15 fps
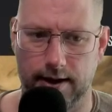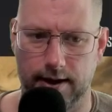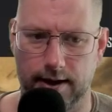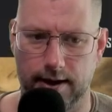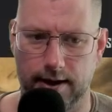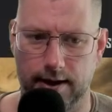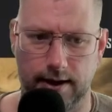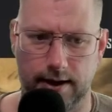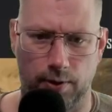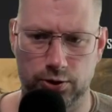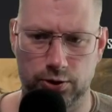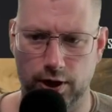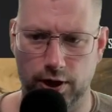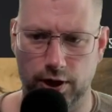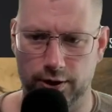What you're gonna
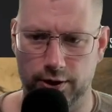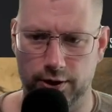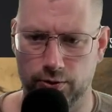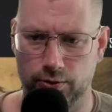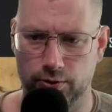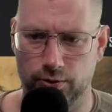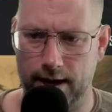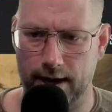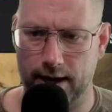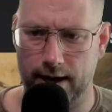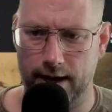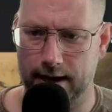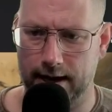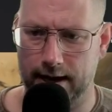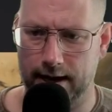do right now, you
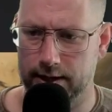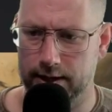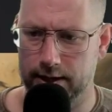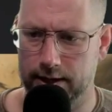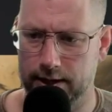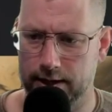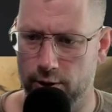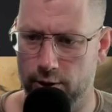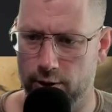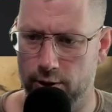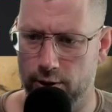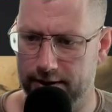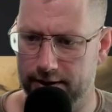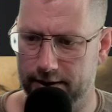can upgrade it first.